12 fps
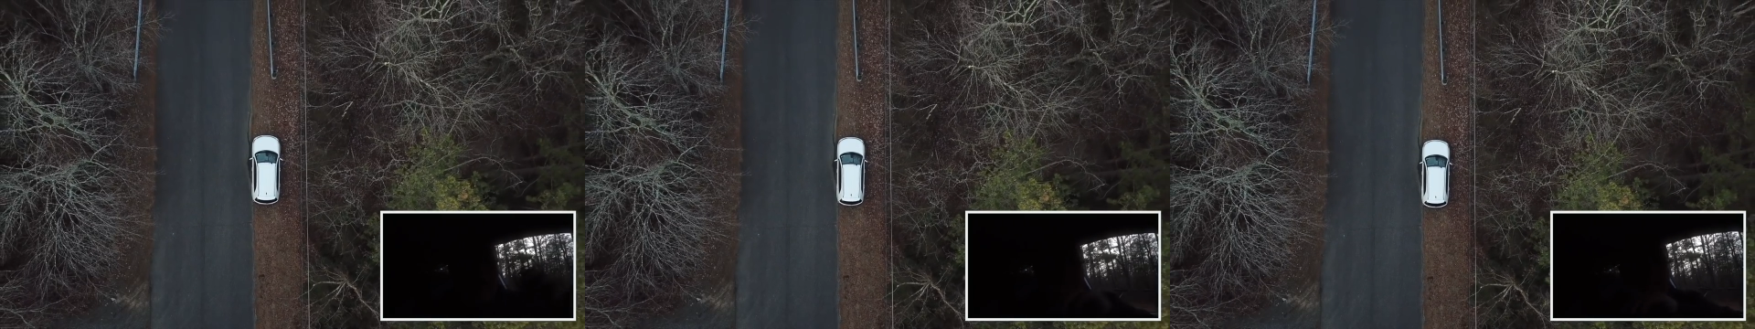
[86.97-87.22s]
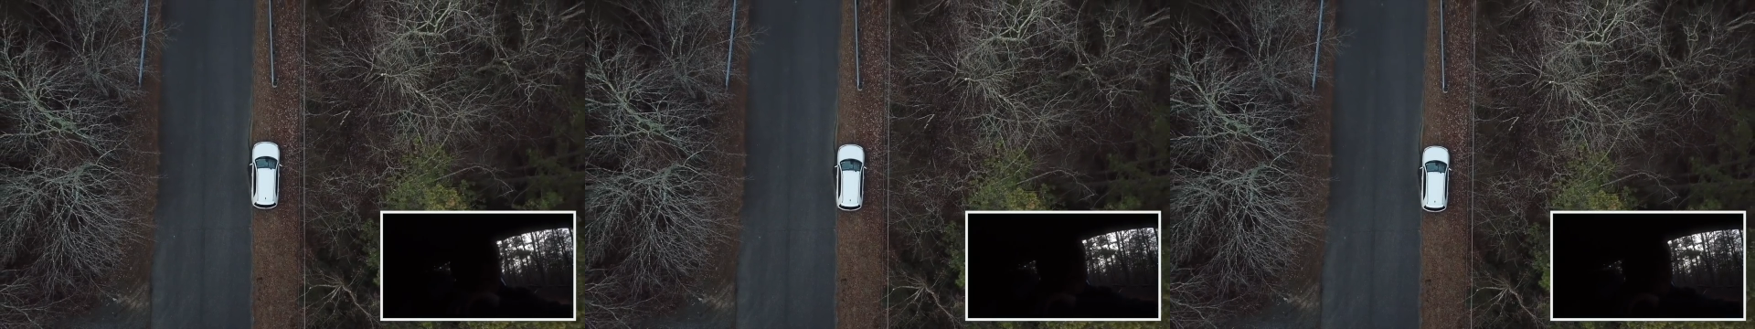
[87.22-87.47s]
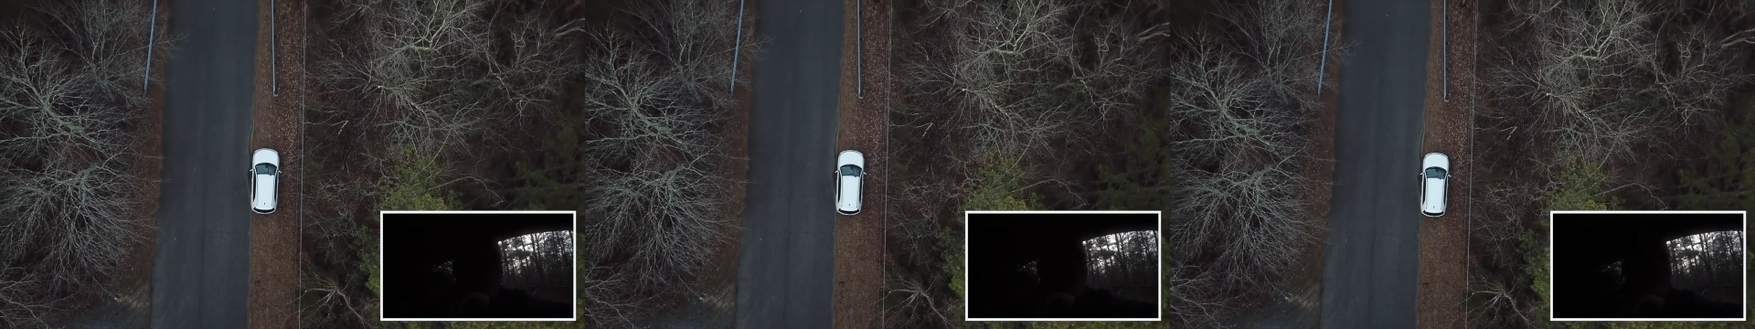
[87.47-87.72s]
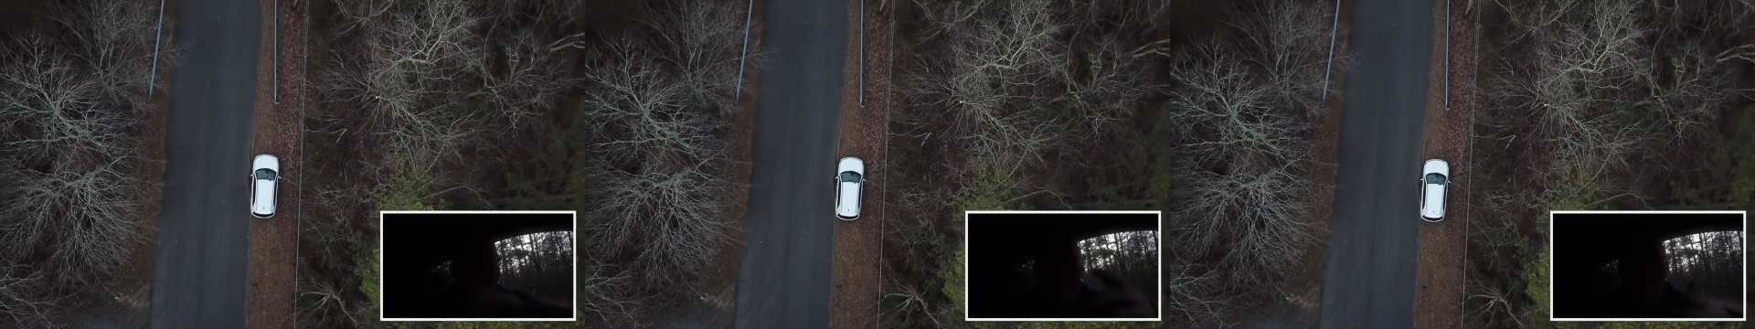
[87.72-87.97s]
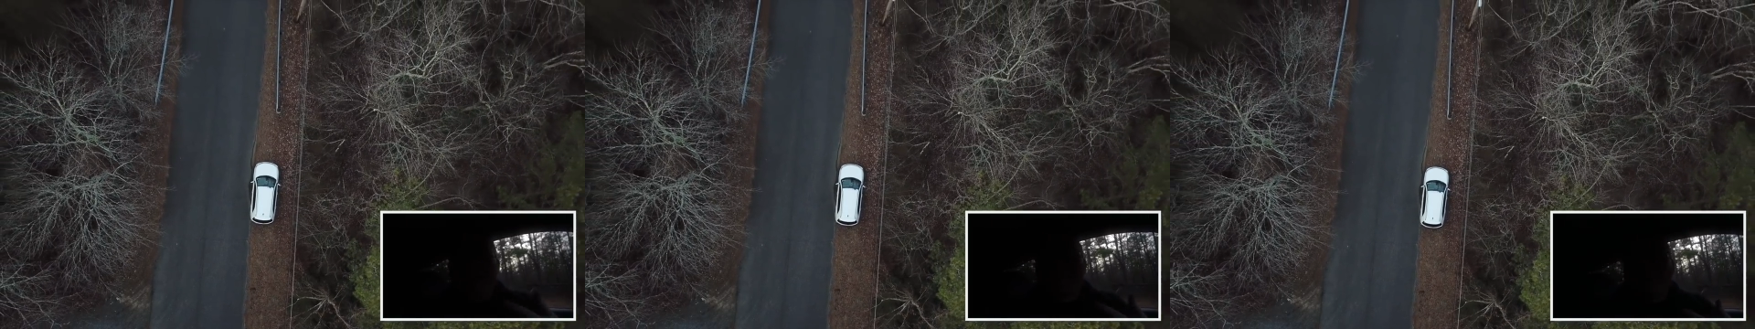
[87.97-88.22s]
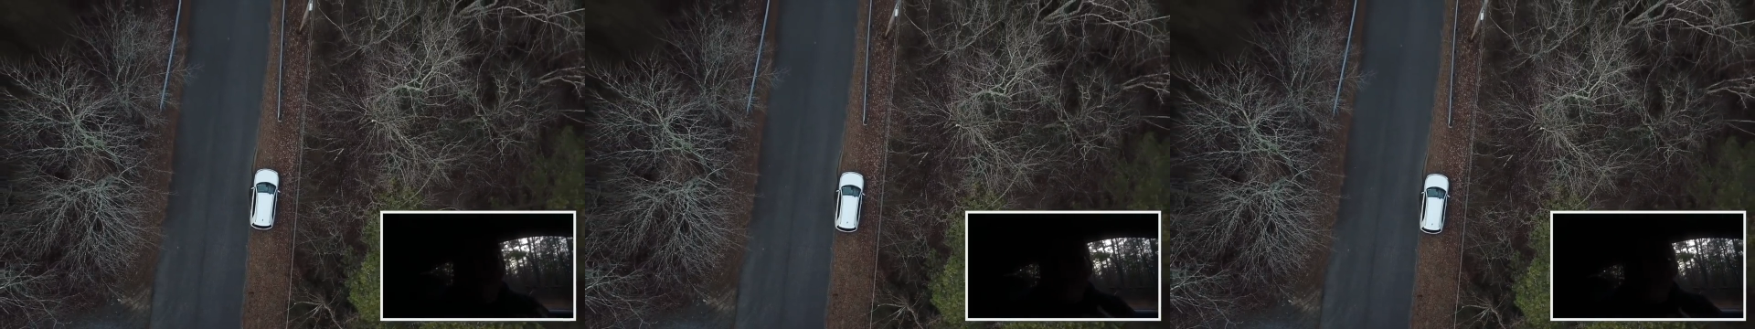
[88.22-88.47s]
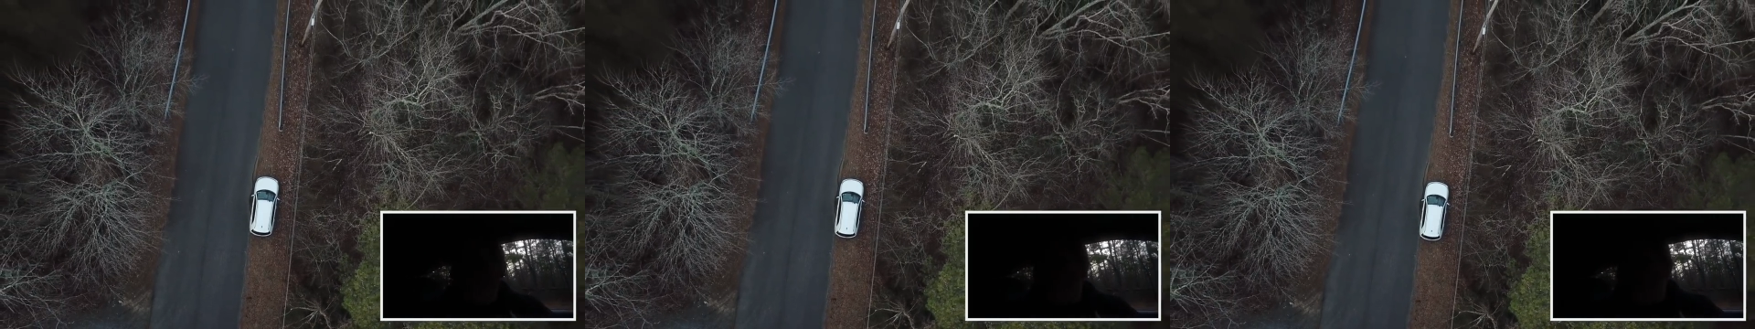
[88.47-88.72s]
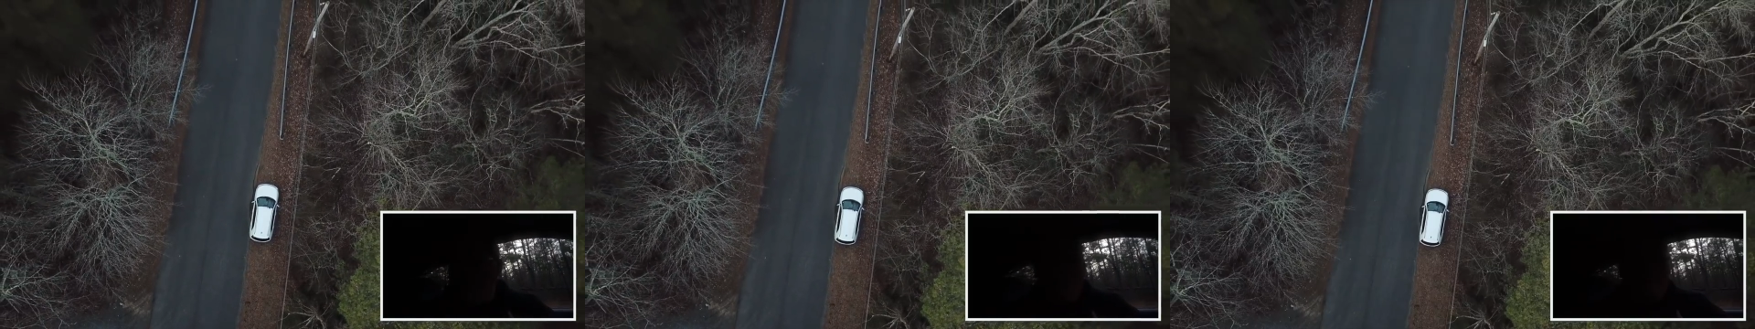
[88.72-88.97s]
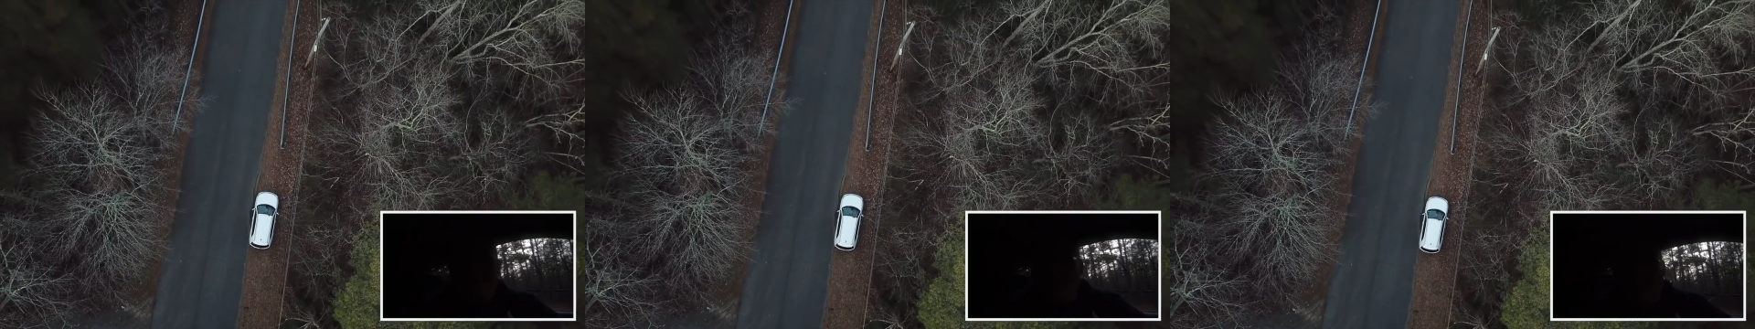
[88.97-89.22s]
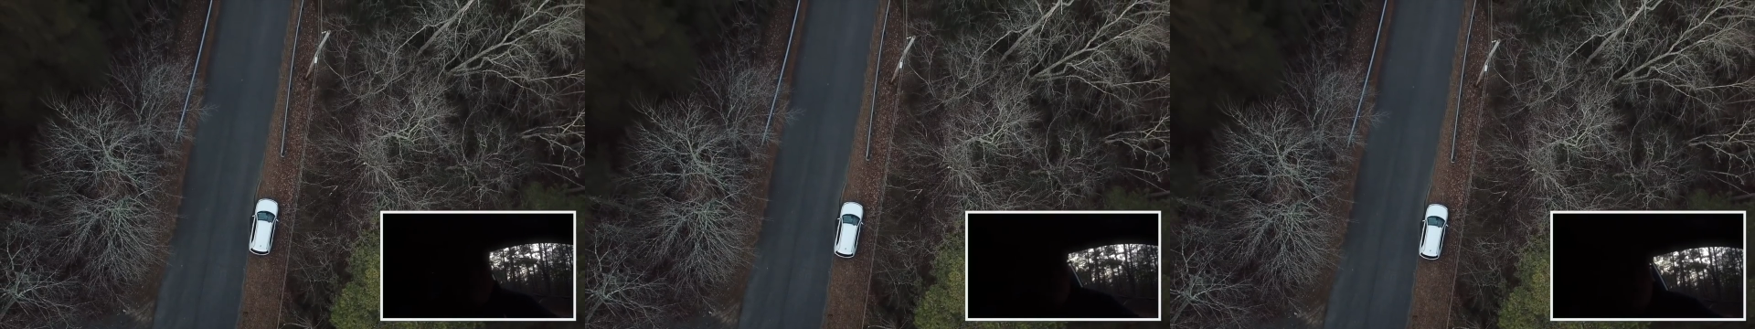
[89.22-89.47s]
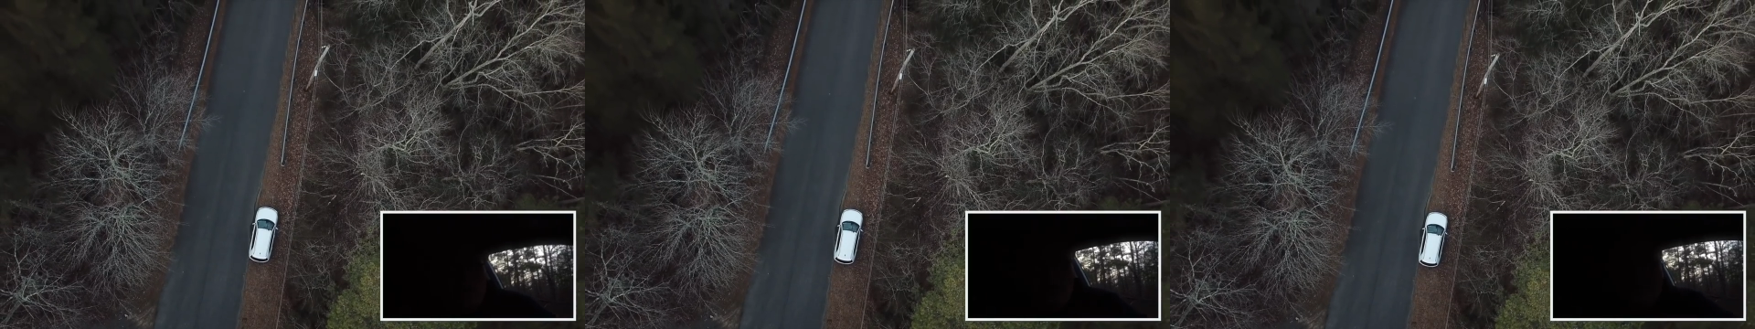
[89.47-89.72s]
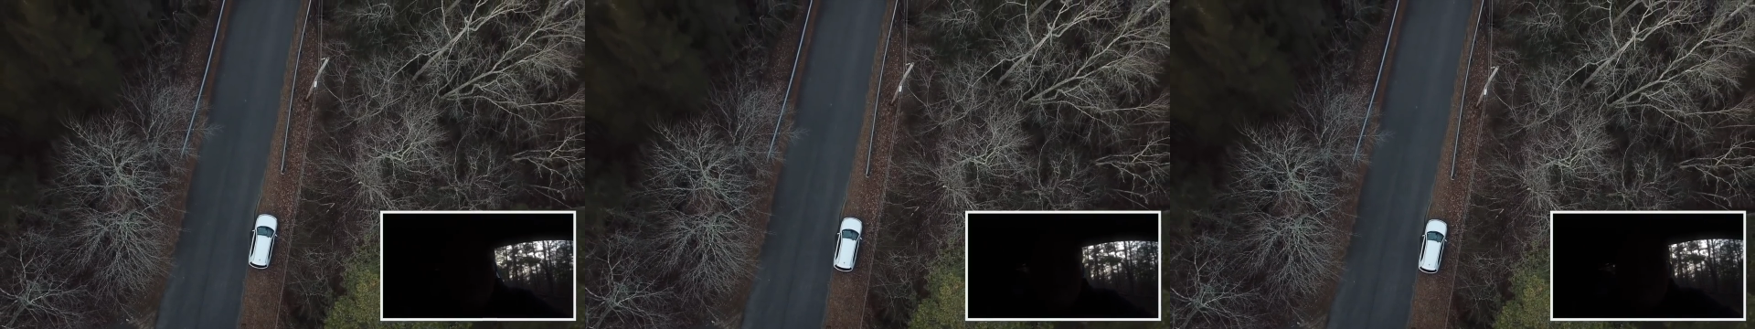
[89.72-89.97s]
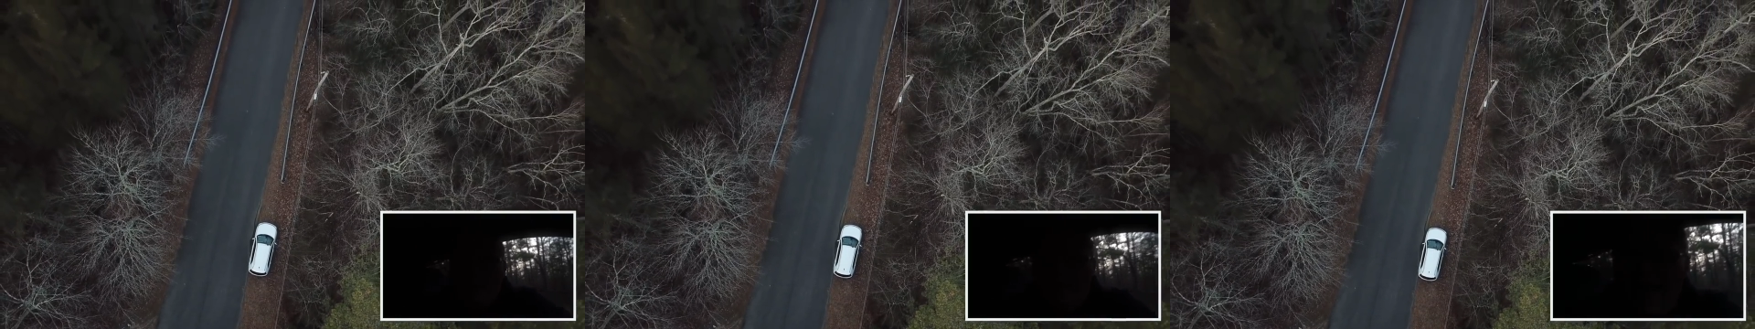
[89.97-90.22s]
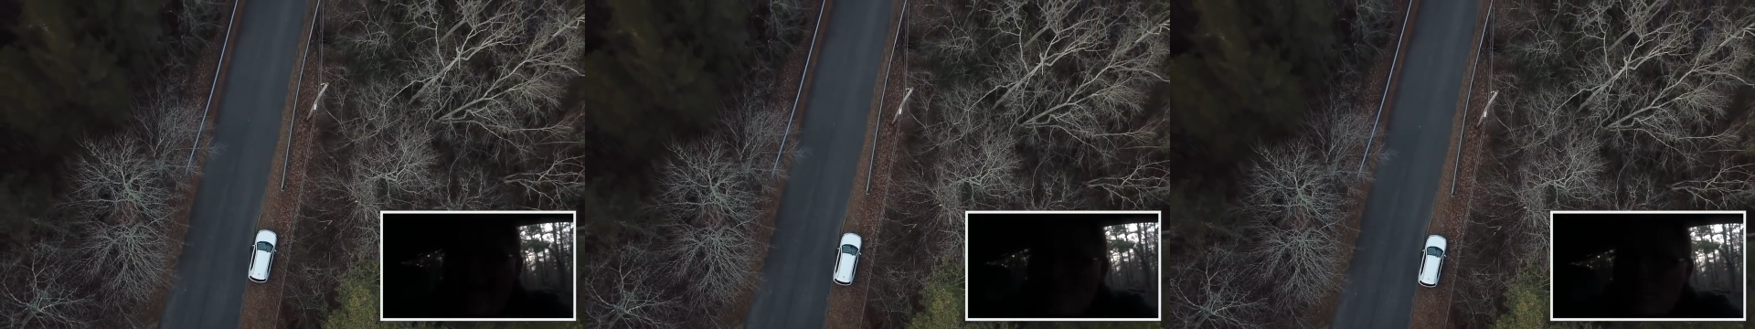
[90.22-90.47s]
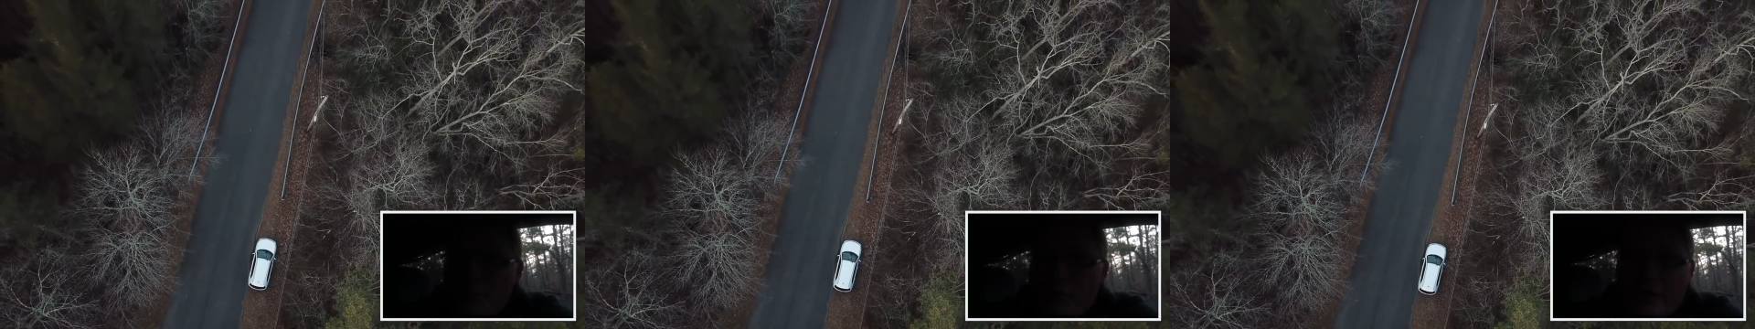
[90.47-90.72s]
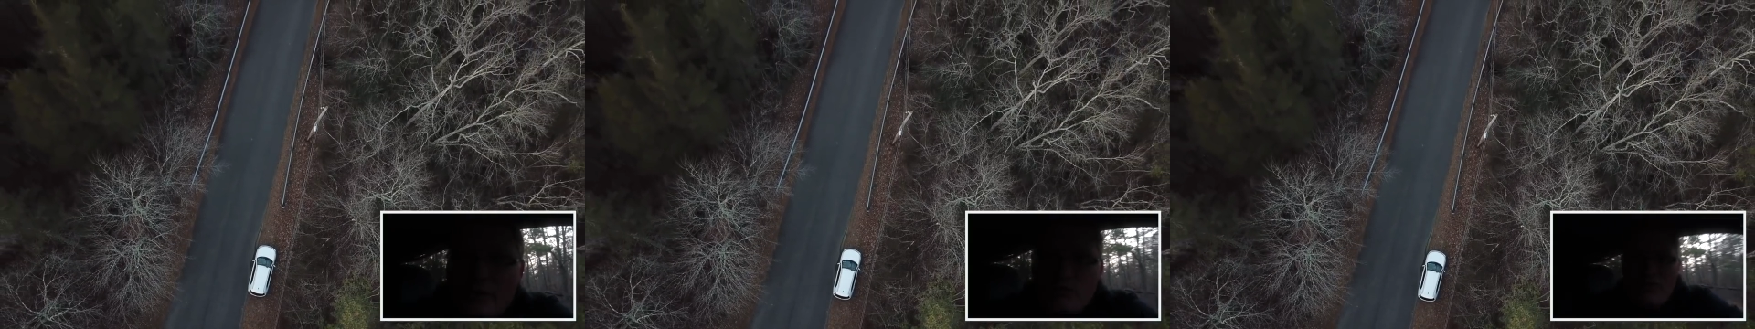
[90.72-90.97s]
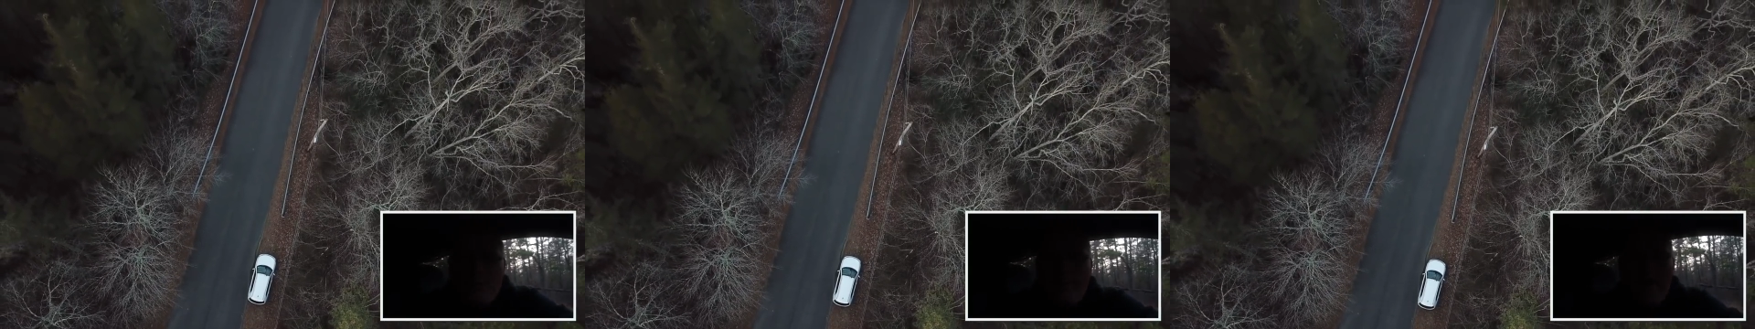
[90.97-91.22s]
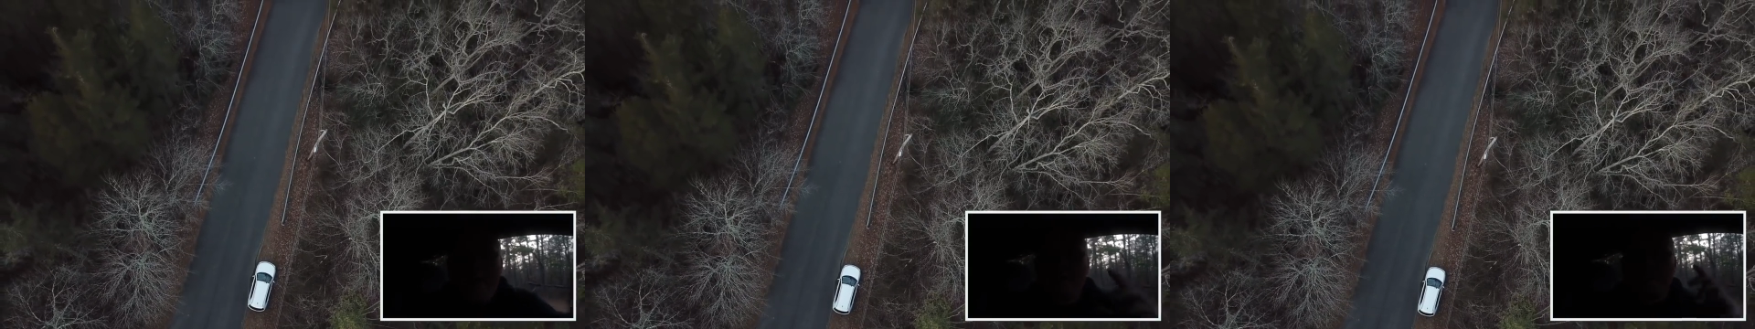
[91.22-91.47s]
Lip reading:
Nobody's mouth can be seen.